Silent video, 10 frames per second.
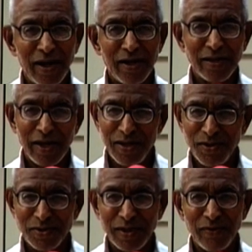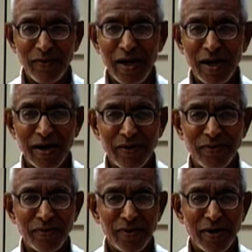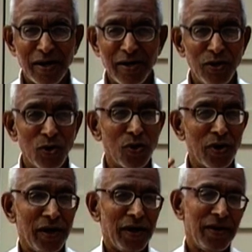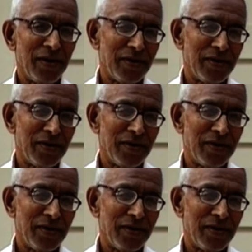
That is the way of a yogi.